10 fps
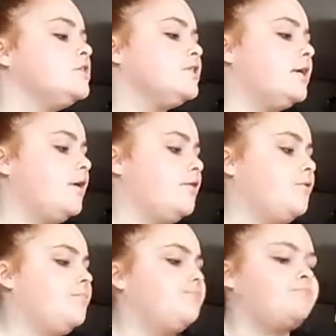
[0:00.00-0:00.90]

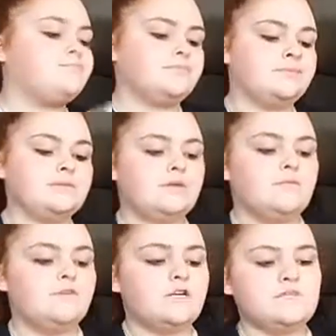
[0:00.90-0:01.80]
So
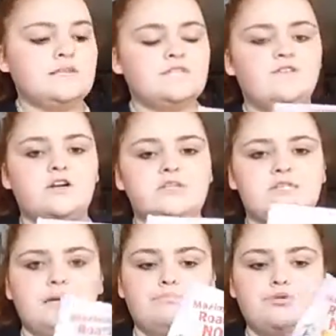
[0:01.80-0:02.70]
first things first is